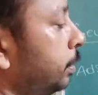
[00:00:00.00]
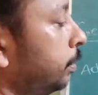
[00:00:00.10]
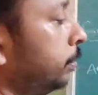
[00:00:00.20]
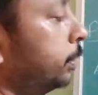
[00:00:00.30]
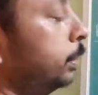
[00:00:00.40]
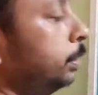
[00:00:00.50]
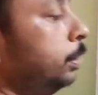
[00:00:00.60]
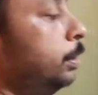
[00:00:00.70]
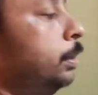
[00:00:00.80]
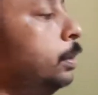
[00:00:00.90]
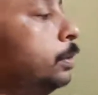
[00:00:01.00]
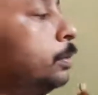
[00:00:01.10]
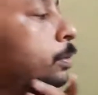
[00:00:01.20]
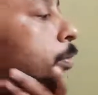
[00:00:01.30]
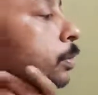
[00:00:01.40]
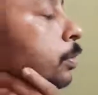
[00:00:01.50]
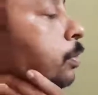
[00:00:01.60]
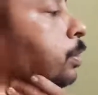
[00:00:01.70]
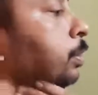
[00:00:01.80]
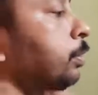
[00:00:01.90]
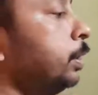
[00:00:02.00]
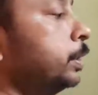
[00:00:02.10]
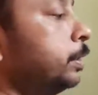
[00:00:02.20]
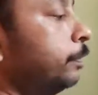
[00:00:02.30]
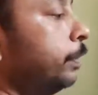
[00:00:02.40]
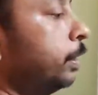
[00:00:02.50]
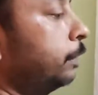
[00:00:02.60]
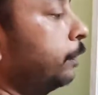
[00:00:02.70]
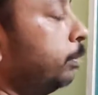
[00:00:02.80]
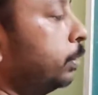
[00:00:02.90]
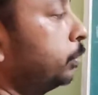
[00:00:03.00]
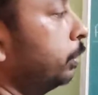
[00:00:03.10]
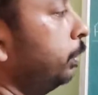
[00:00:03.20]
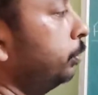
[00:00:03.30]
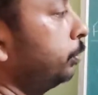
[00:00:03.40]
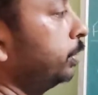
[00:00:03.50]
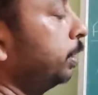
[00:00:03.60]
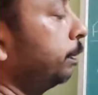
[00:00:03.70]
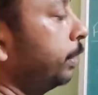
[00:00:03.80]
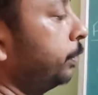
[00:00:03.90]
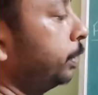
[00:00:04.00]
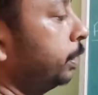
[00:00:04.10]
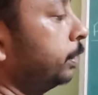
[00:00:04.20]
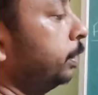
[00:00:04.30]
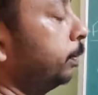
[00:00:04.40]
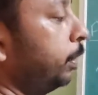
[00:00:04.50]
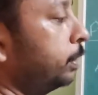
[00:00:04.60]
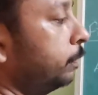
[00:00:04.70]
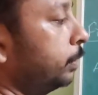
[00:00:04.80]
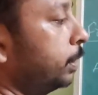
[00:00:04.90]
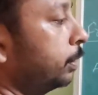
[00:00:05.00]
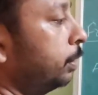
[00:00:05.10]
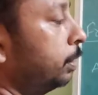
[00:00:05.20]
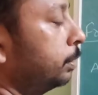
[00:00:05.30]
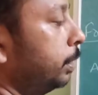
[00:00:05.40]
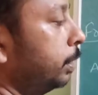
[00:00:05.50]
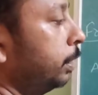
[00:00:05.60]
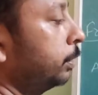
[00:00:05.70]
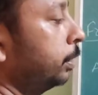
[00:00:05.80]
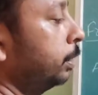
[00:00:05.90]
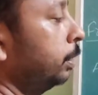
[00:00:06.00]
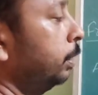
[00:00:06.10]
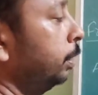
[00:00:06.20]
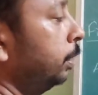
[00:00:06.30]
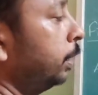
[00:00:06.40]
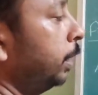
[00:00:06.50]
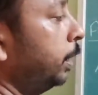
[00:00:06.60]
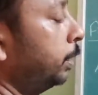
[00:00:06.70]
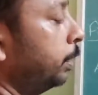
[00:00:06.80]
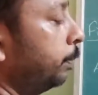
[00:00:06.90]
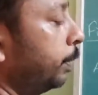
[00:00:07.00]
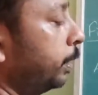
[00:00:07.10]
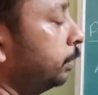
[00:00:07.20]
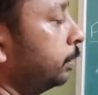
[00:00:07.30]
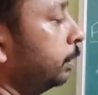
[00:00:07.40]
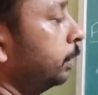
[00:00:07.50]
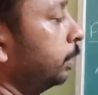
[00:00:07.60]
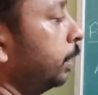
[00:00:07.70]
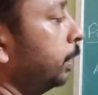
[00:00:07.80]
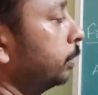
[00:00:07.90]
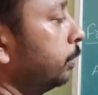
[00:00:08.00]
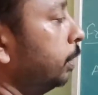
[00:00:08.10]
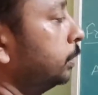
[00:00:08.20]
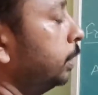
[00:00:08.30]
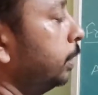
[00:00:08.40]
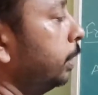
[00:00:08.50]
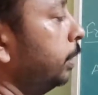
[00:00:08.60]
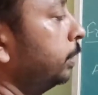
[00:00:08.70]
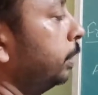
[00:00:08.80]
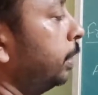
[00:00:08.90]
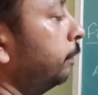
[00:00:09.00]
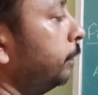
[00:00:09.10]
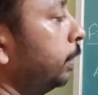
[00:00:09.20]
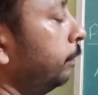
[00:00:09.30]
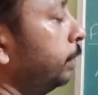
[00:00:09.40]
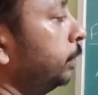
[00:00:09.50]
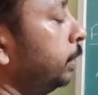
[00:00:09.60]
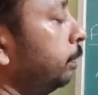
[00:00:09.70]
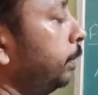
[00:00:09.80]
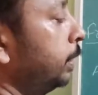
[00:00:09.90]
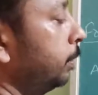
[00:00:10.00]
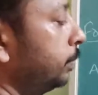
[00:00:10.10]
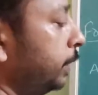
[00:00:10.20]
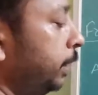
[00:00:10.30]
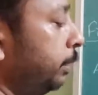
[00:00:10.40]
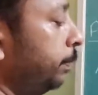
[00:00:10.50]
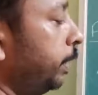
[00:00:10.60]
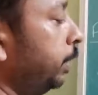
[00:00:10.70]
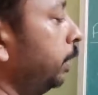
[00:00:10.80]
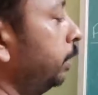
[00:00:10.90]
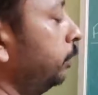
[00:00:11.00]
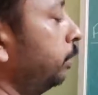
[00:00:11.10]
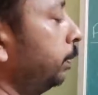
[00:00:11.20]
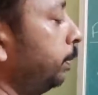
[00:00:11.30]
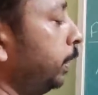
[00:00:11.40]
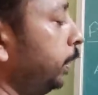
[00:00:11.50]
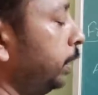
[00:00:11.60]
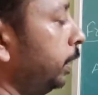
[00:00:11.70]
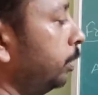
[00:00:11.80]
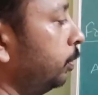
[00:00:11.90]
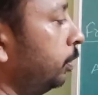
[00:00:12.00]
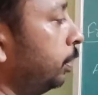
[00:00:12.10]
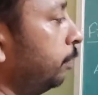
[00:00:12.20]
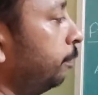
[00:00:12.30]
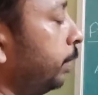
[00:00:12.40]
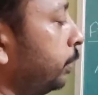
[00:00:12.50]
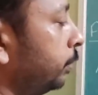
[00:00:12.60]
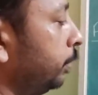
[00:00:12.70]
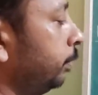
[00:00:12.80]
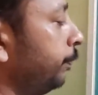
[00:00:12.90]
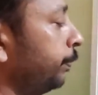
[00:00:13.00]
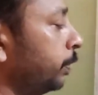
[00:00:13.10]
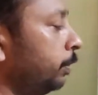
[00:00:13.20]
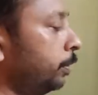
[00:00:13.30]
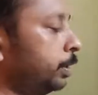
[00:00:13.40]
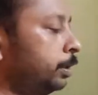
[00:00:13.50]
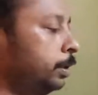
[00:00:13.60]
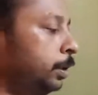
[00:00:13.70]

Okay, so note down this: if it is from the solution, pressure is replaced with the concentration, and the pressure and concentration, after which it becomes independent. You apply any amount of pressure. Okay,